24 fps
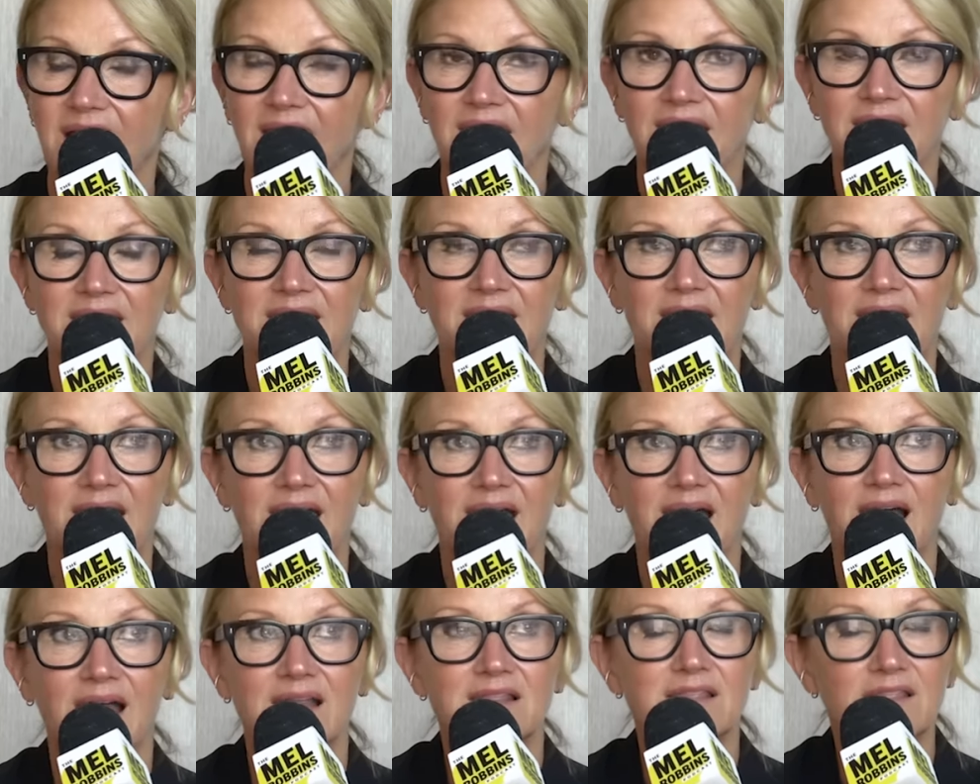And
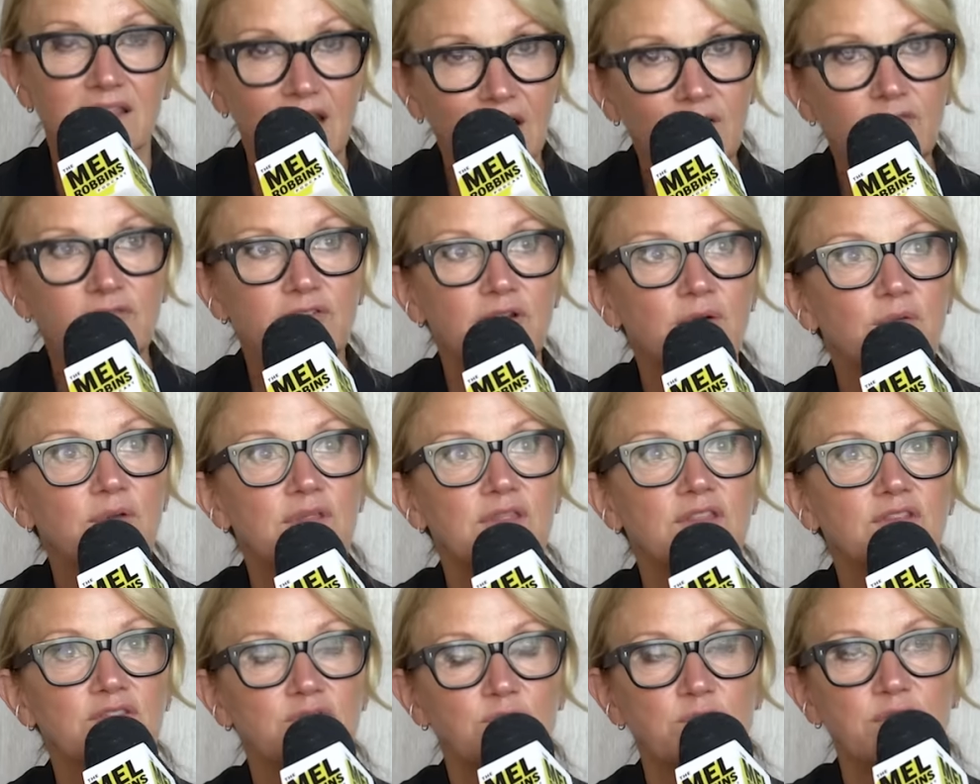I love
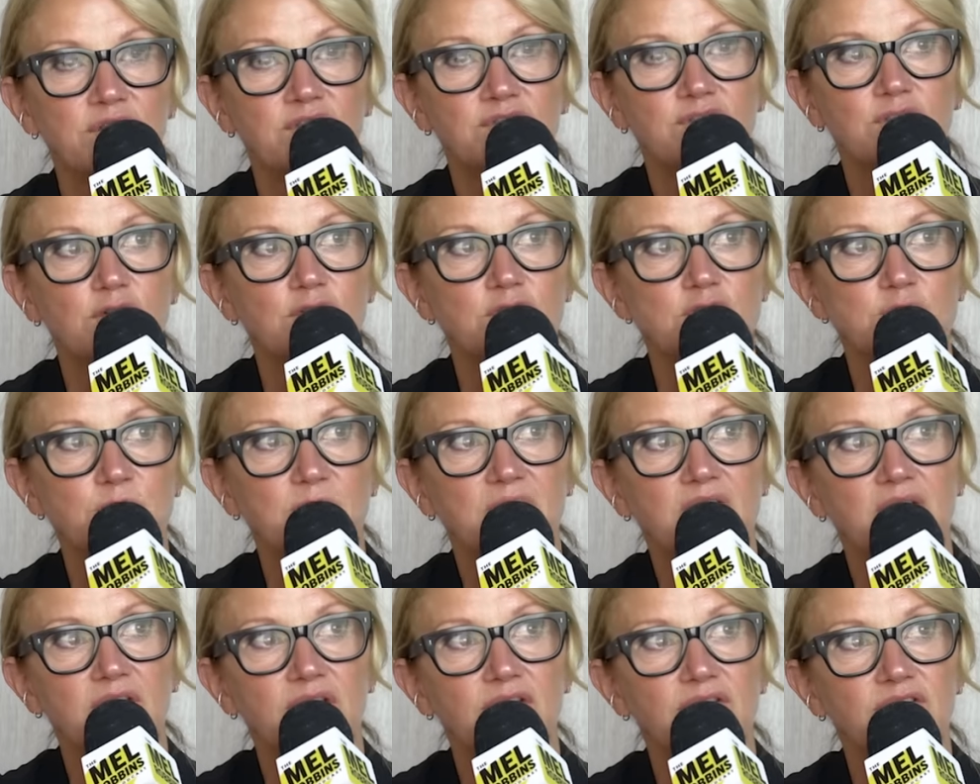knowing this research
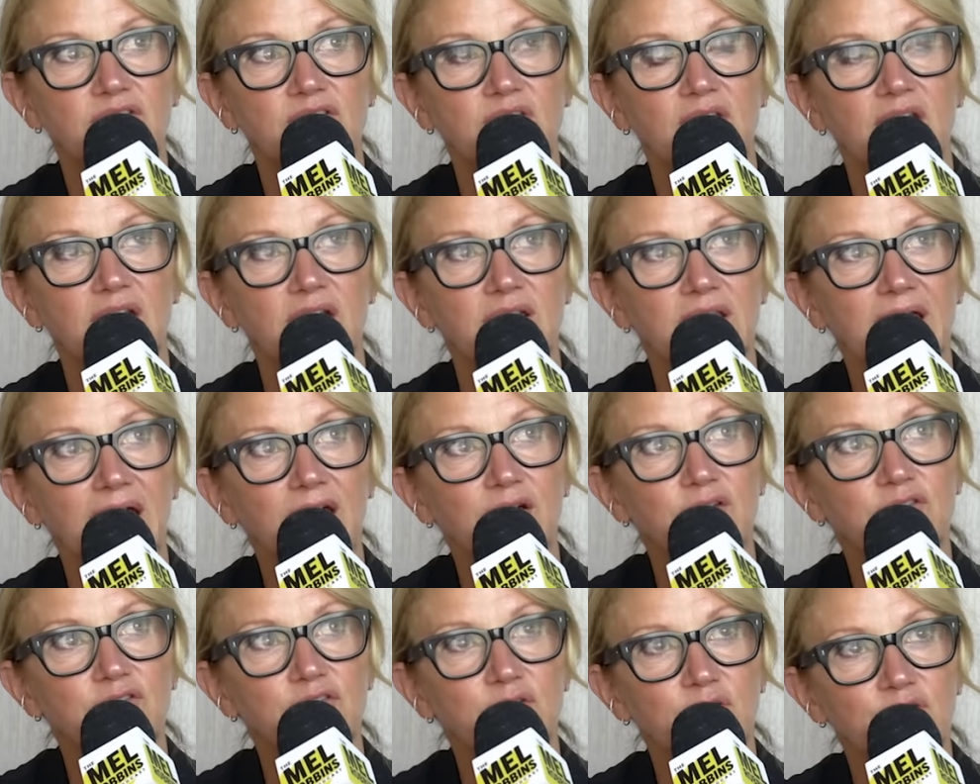because it
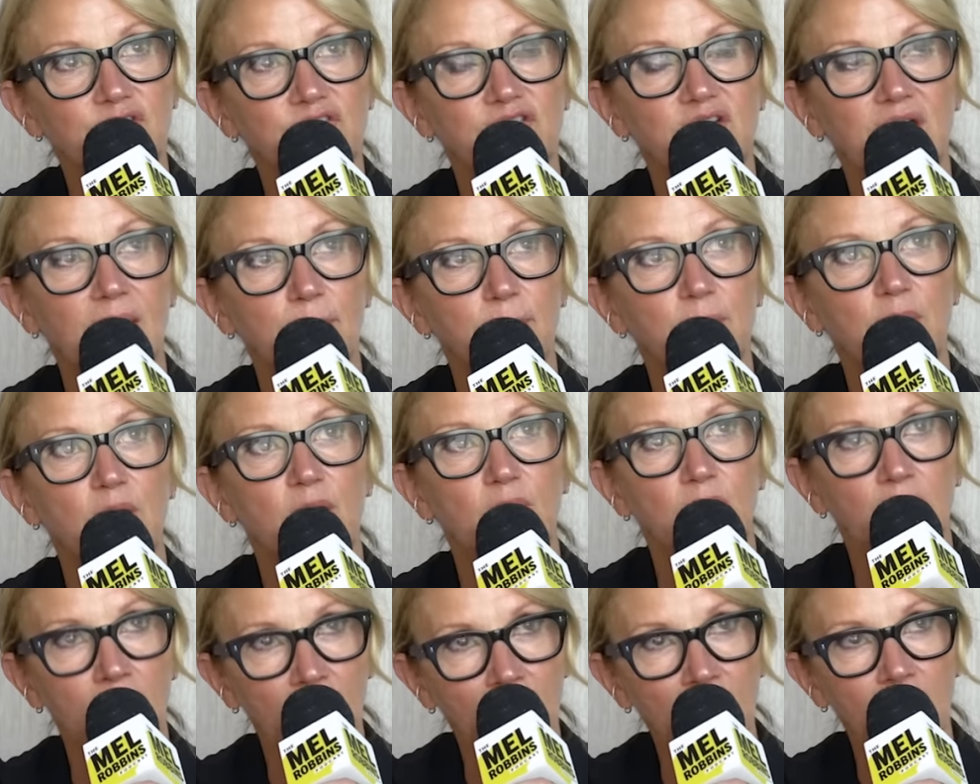allows you to stop and
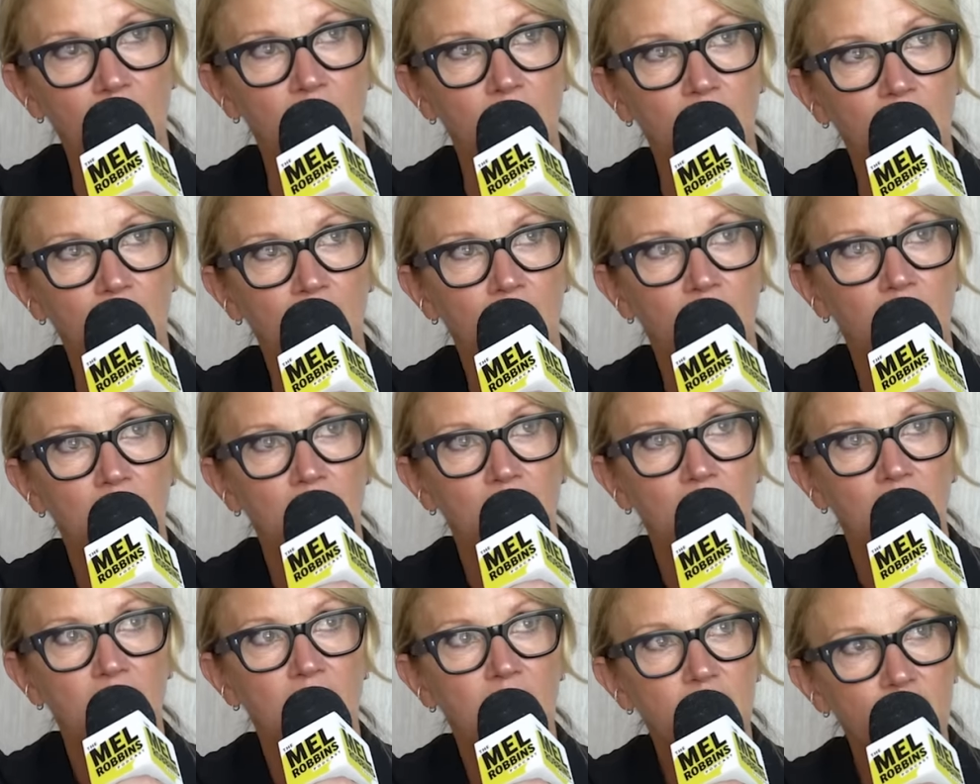go, huh,
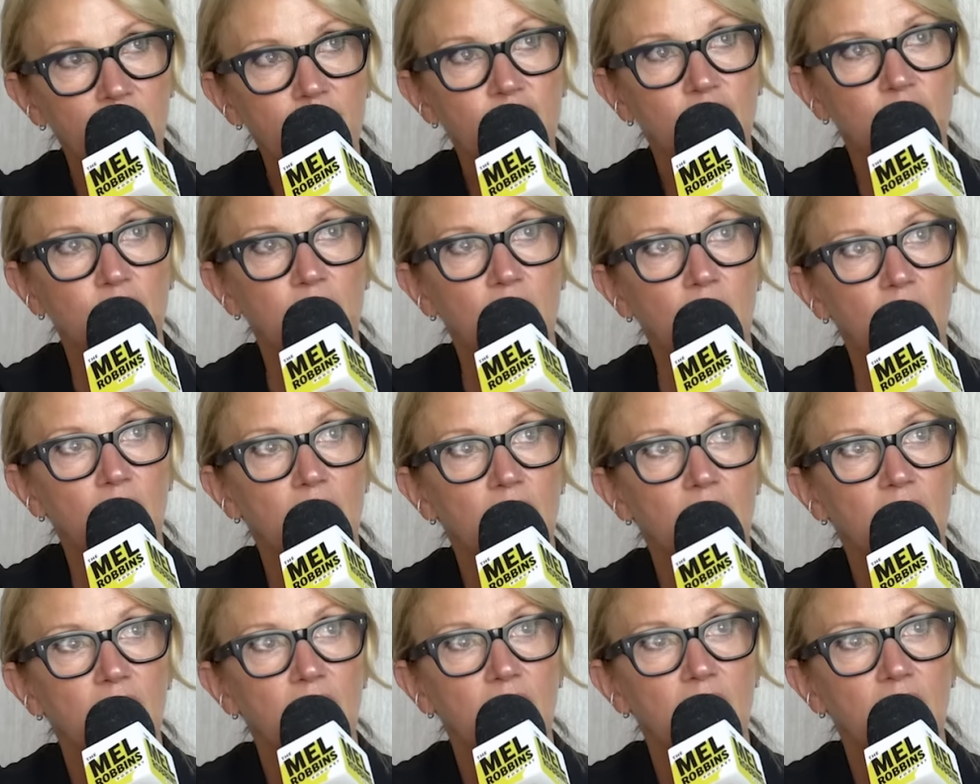it is true.
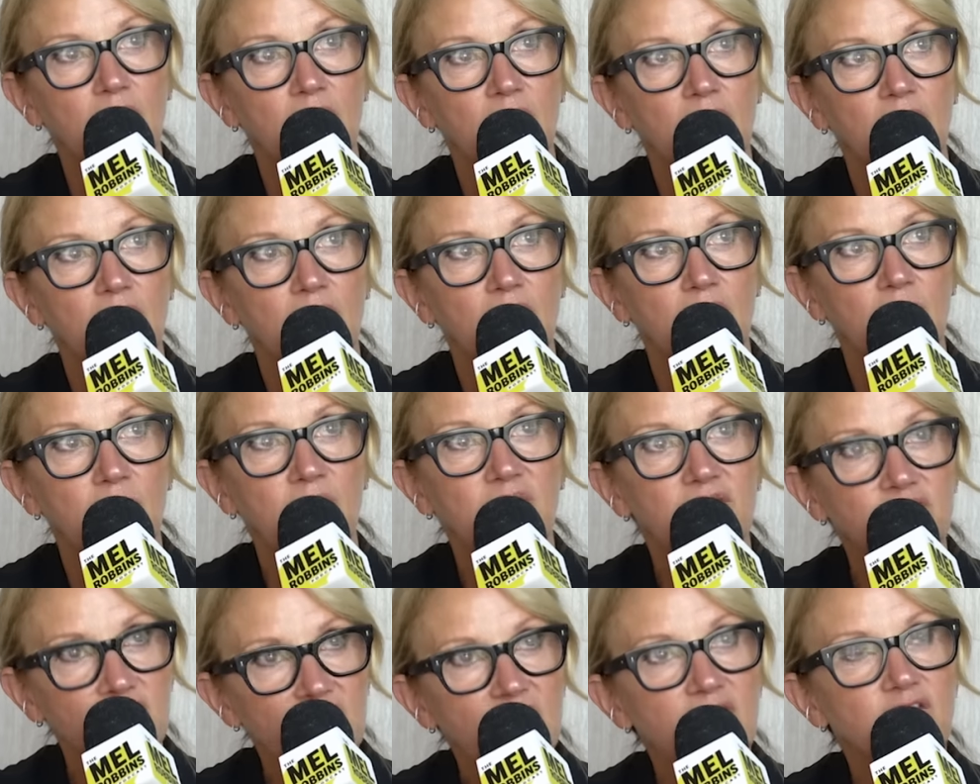
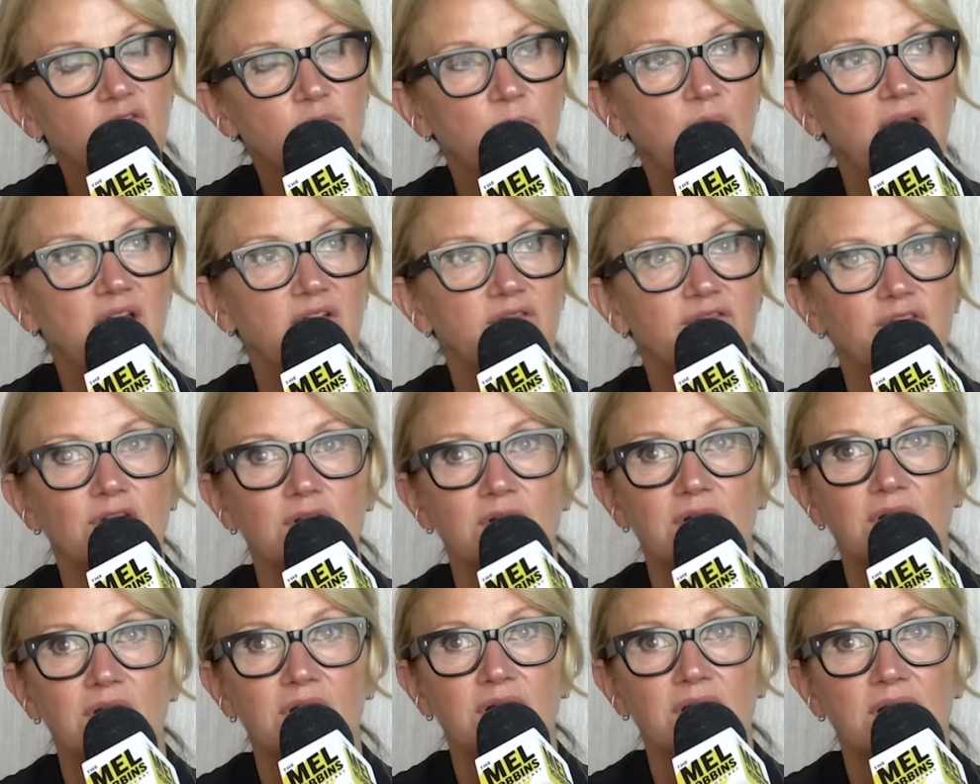Because it is
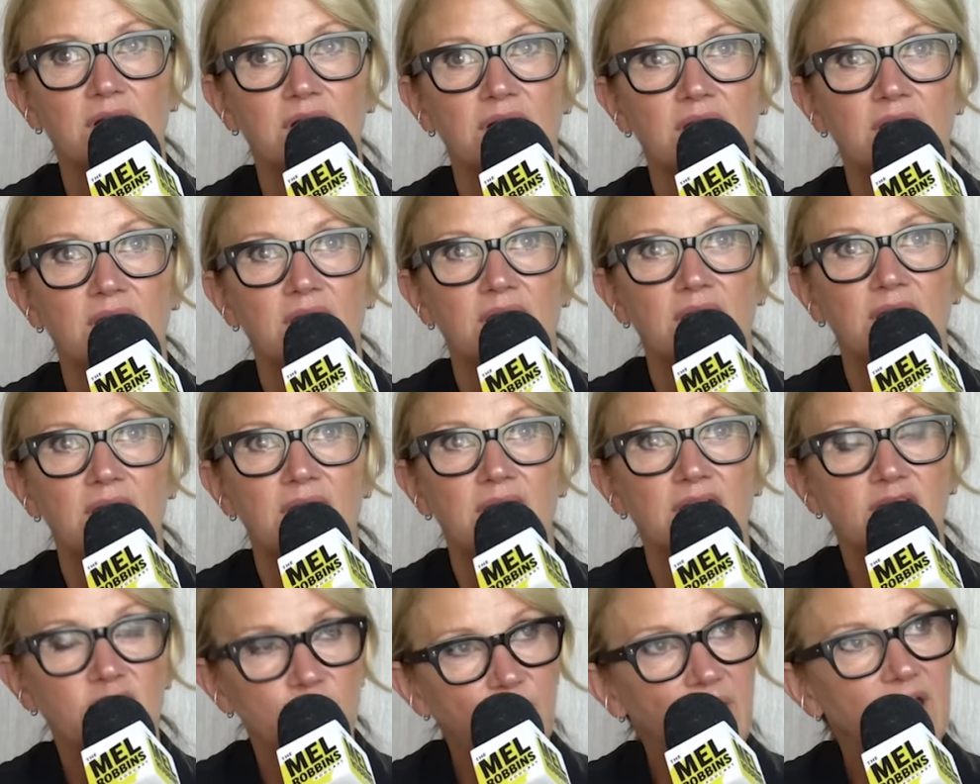painful.
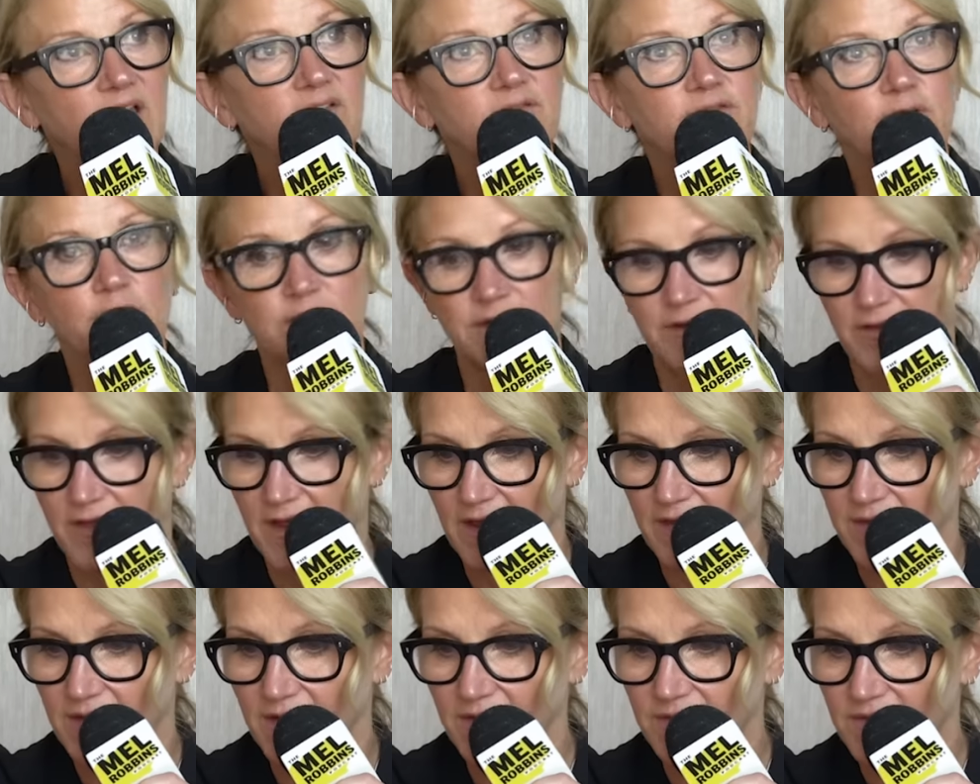It's painful to
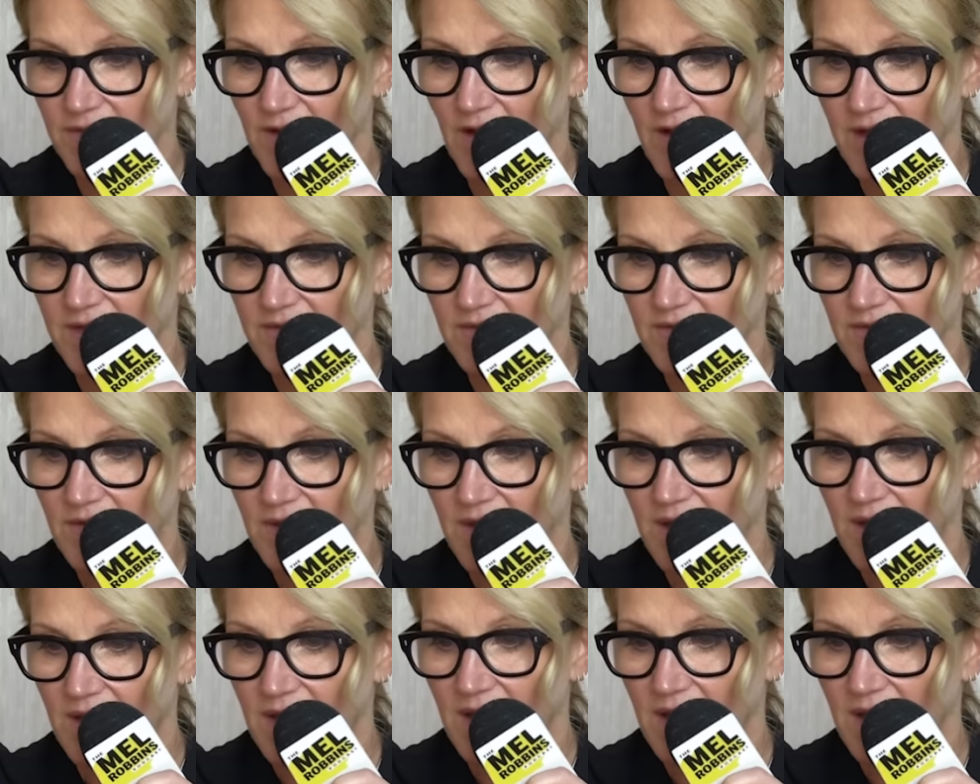think these thoughts.